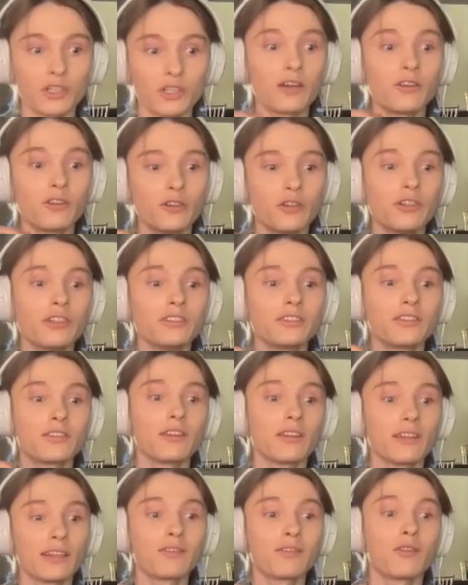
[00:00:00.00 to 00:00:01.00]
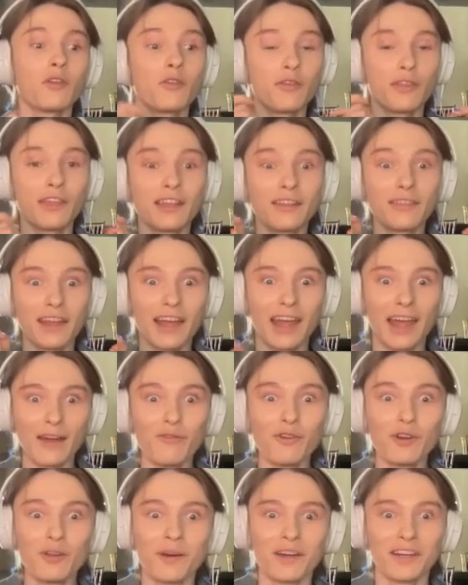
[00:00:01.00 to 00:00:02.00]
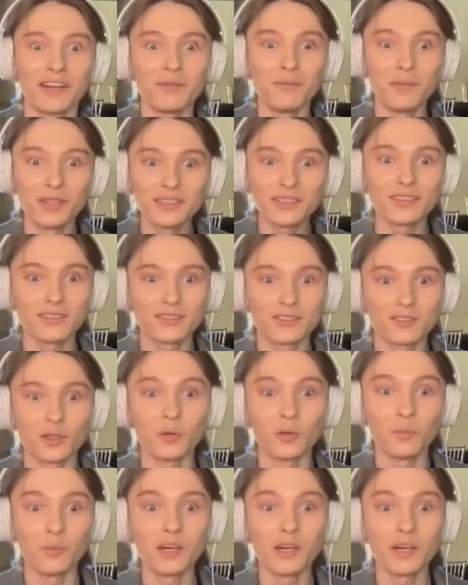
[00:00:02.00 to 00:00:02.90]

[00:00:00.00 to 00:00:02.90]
childhood is the thing that everybody misses so